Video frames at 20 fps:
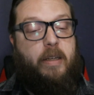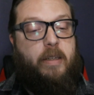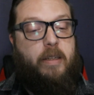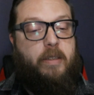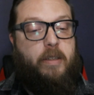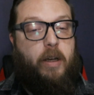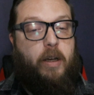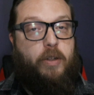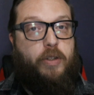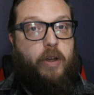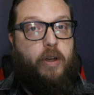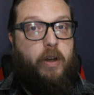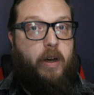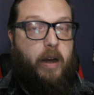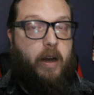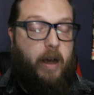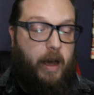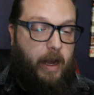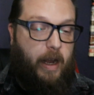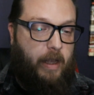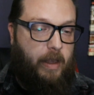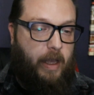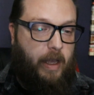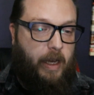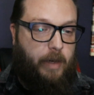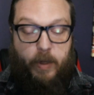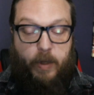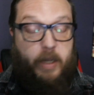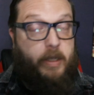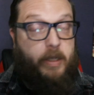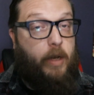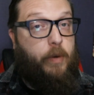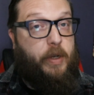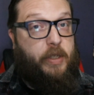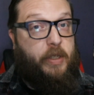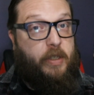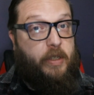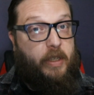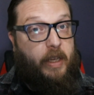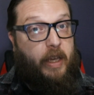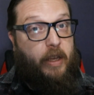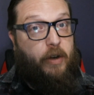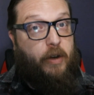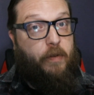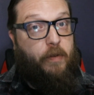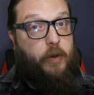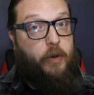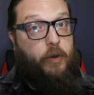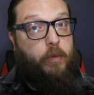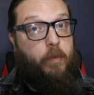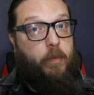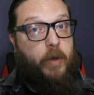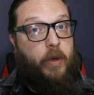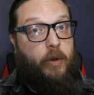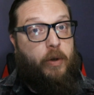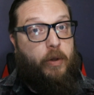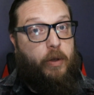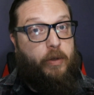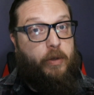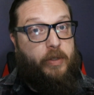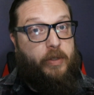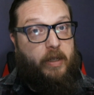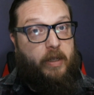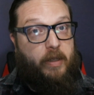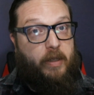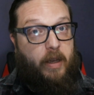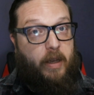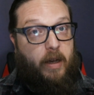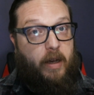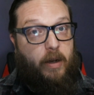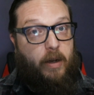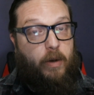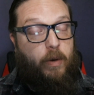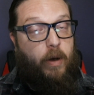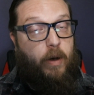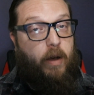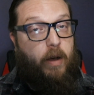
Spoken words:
touch on and highlight, because I recently interviewed Manolo Santiago